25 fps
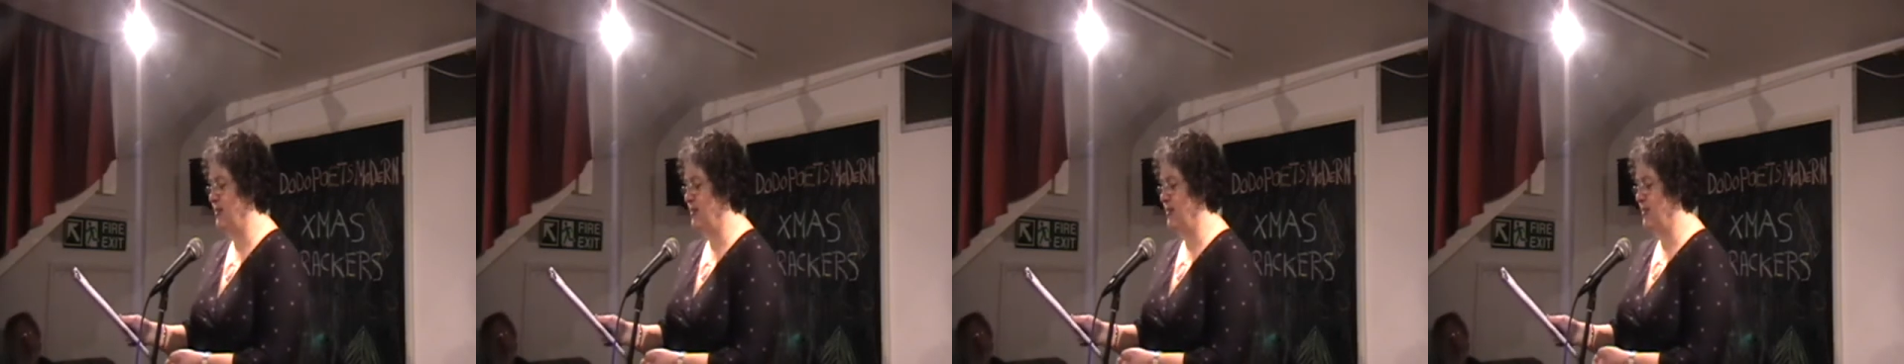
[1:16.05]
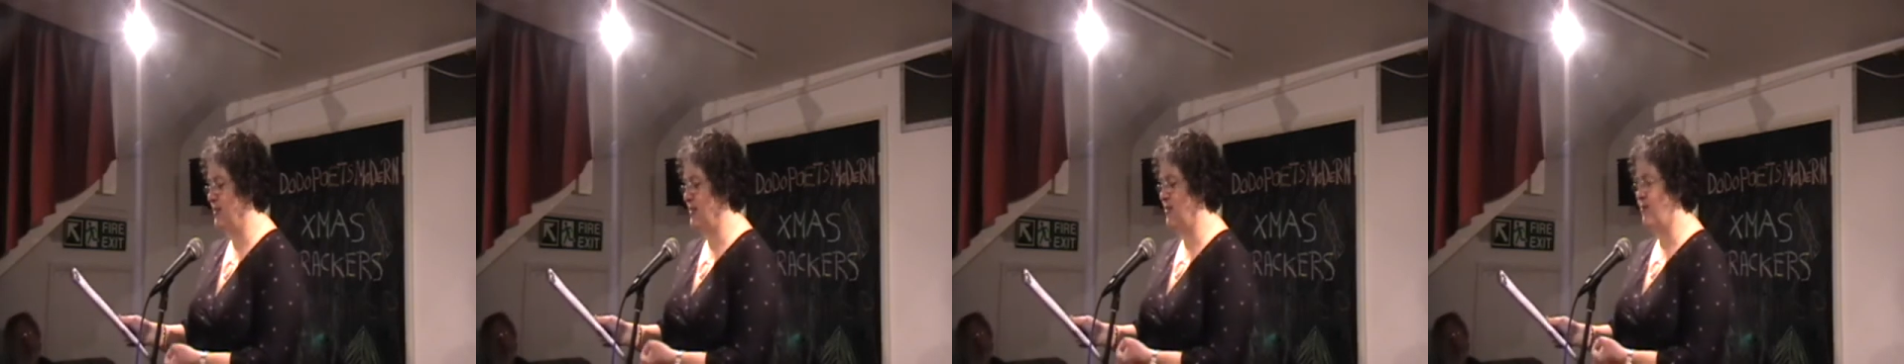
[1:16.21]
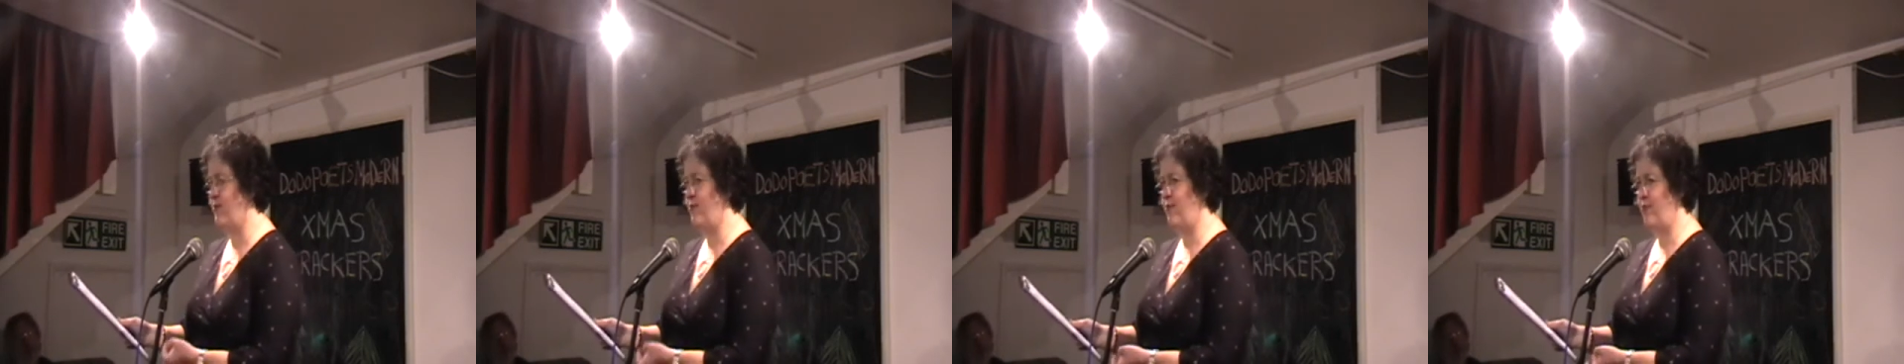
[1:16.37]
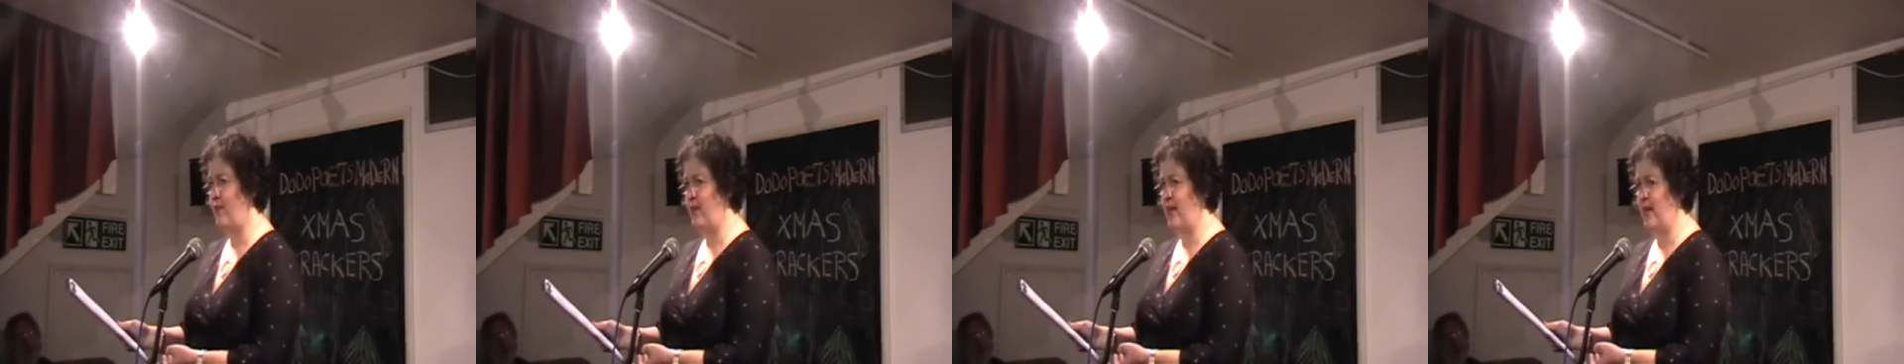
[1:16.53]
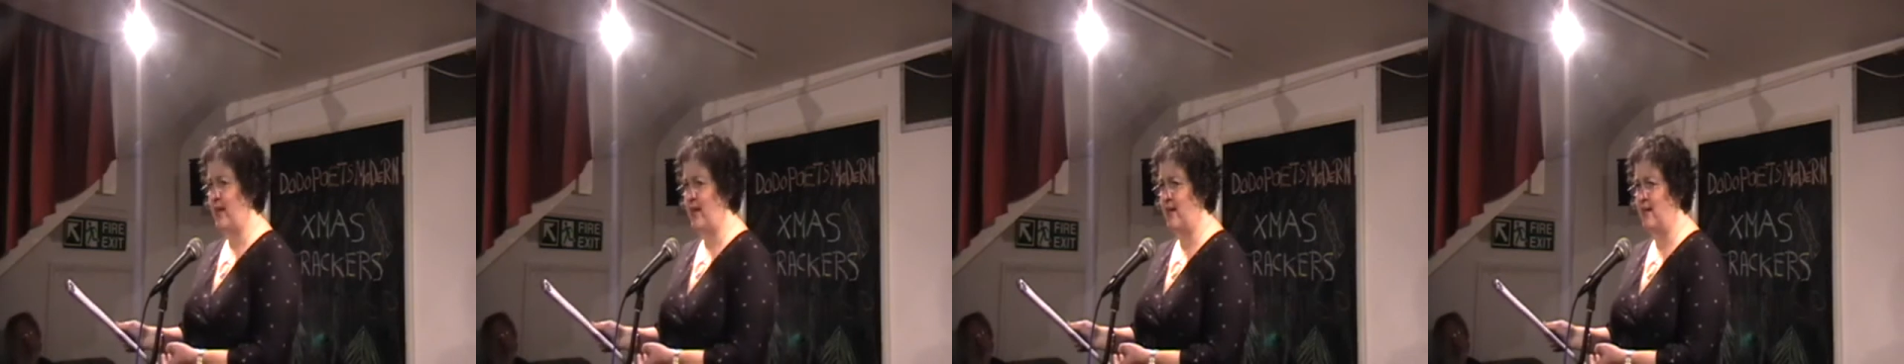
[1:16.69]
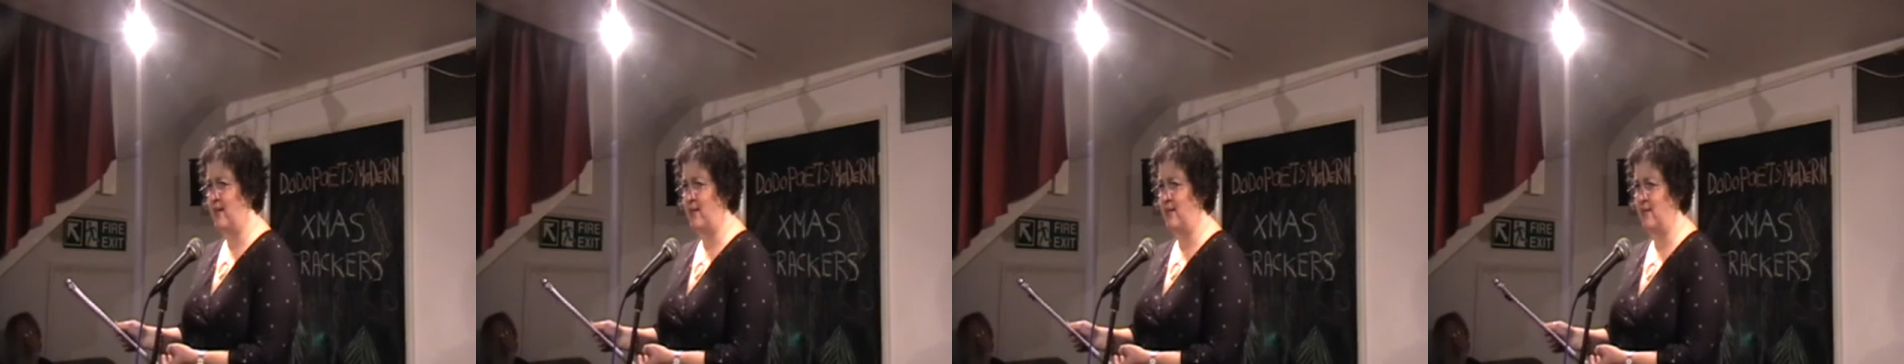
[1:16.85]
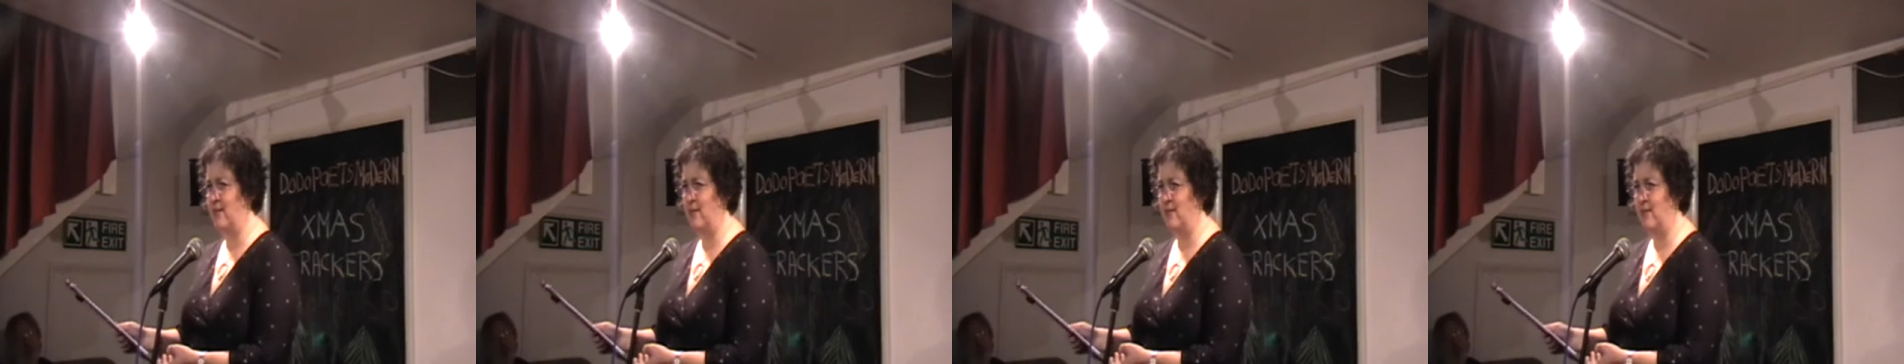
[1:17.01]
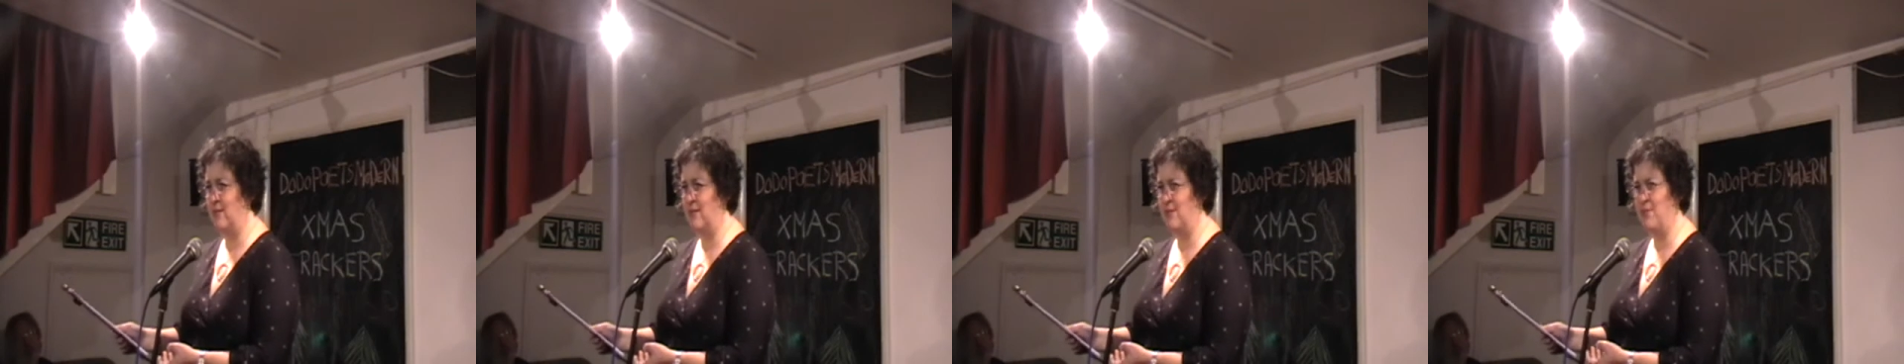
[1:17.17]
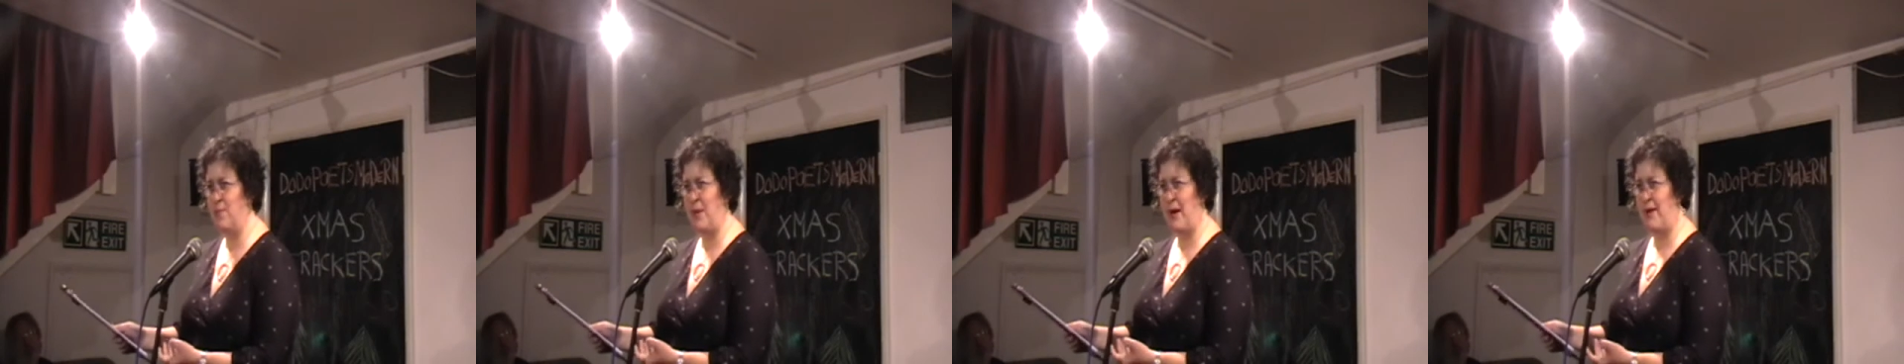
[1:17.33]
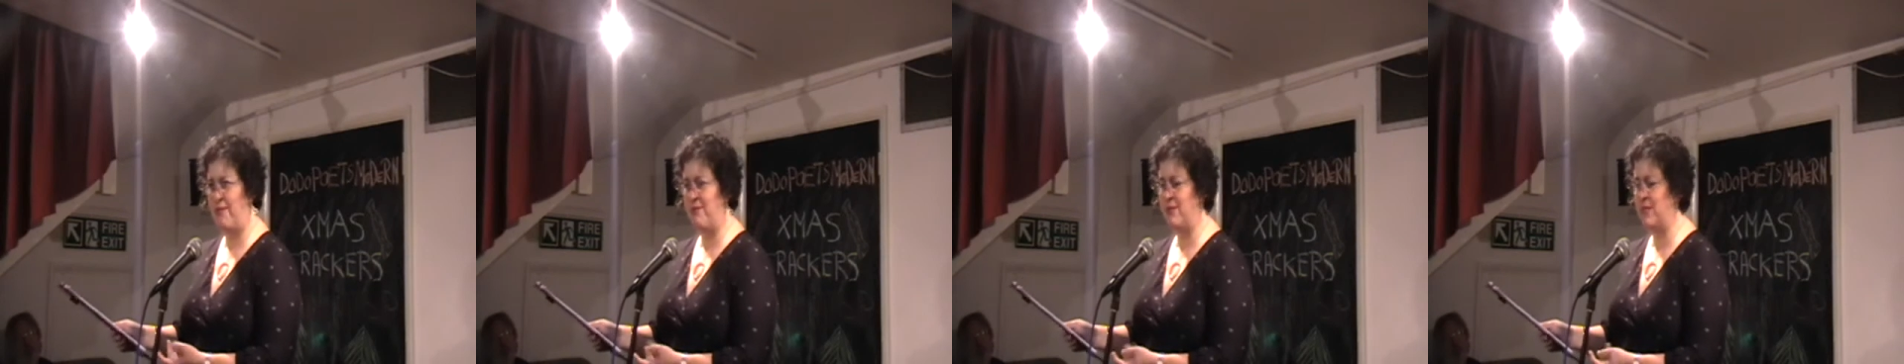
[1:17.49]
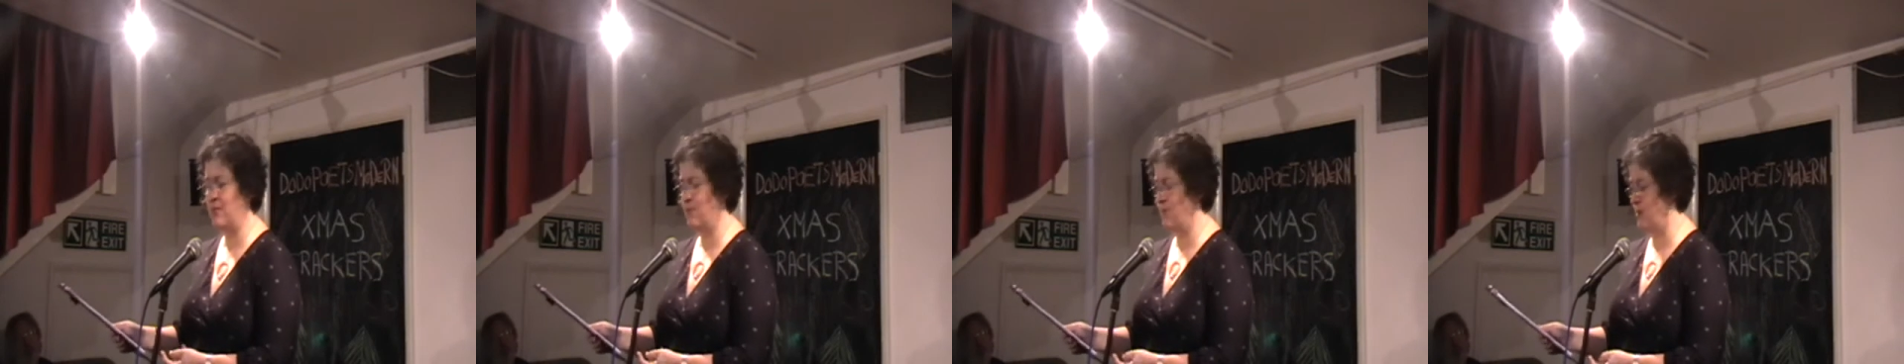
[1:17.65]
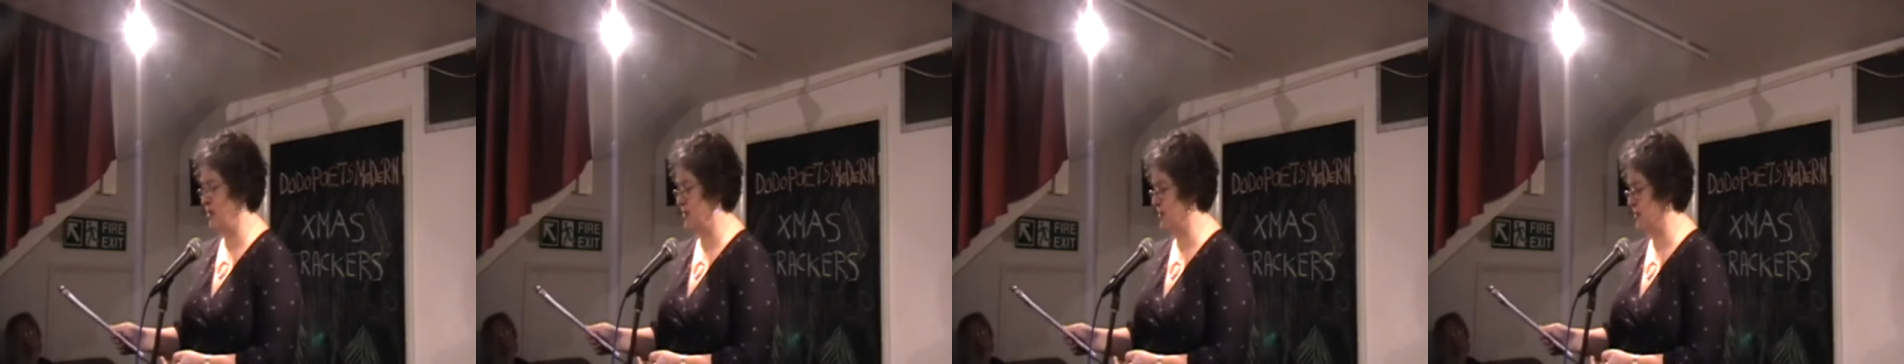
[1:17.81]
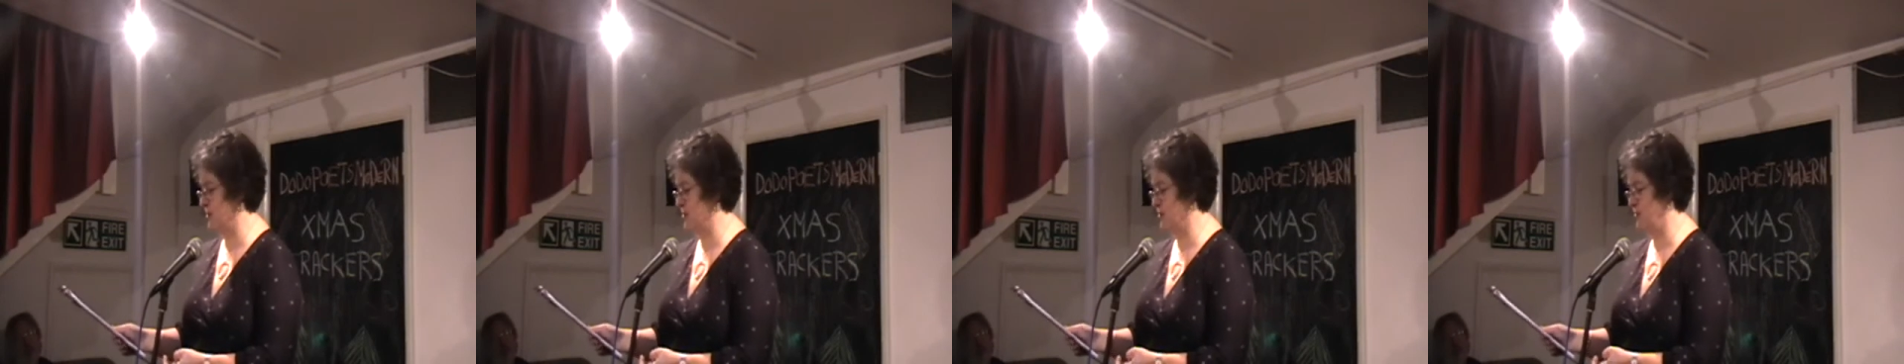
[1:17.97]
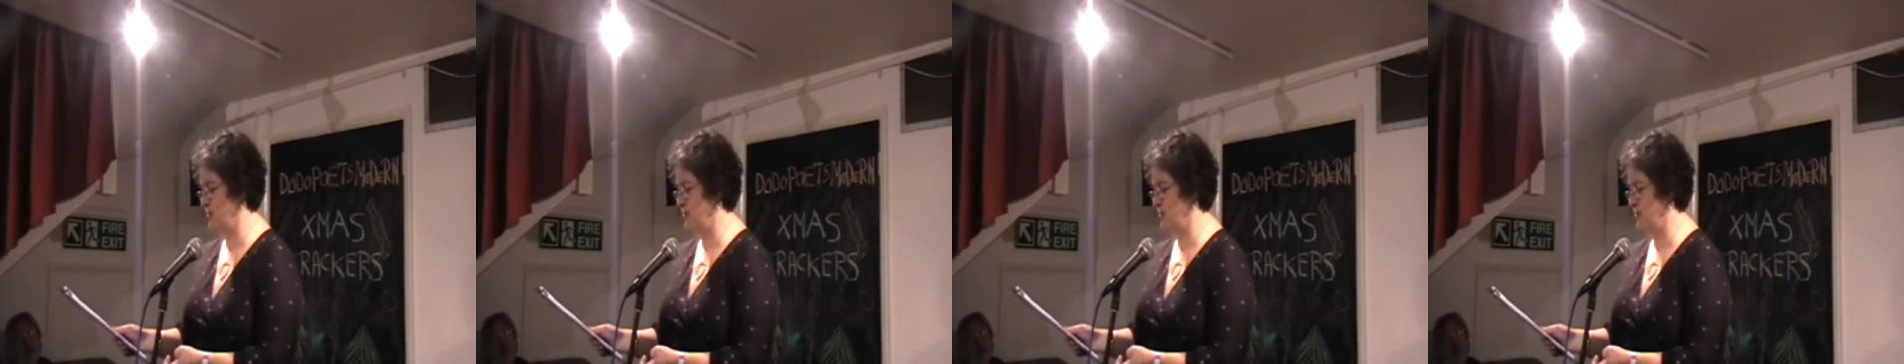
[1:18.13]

Is it fear, embarrassment,